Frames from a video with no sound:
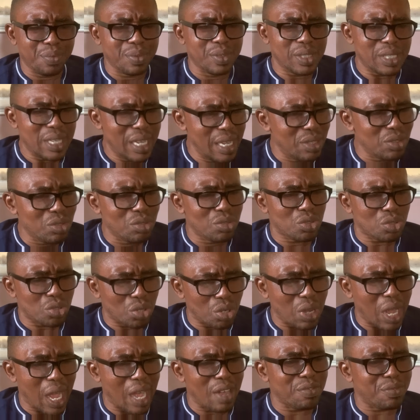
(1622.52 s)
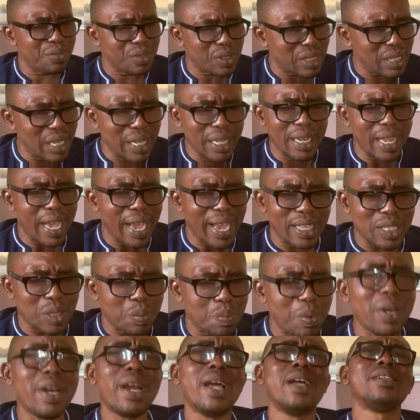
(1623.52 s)
seen
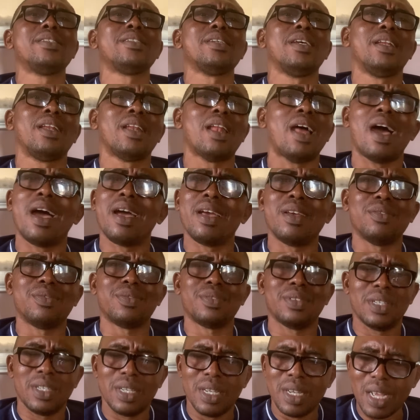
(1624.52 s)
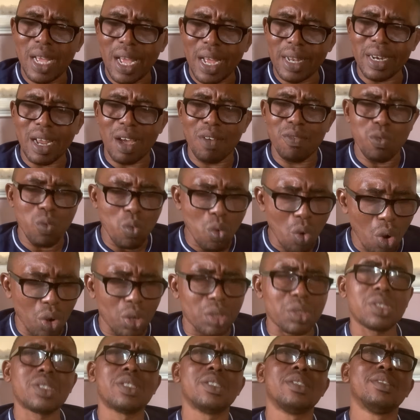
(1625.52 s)
experience in life, and I've
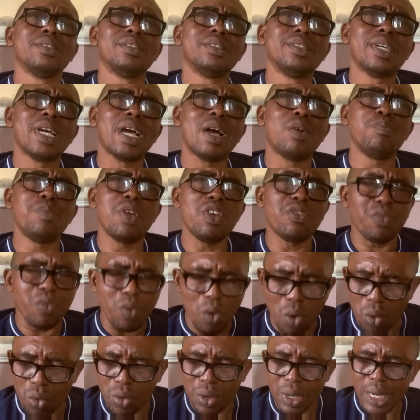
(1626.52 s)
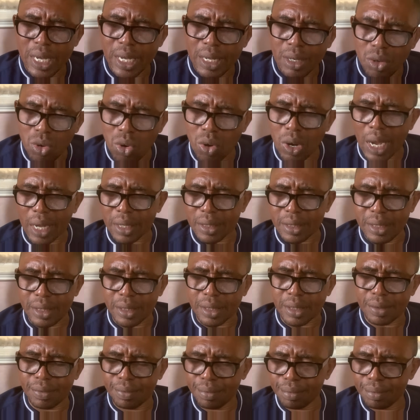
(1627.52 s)
worked before. Look at it.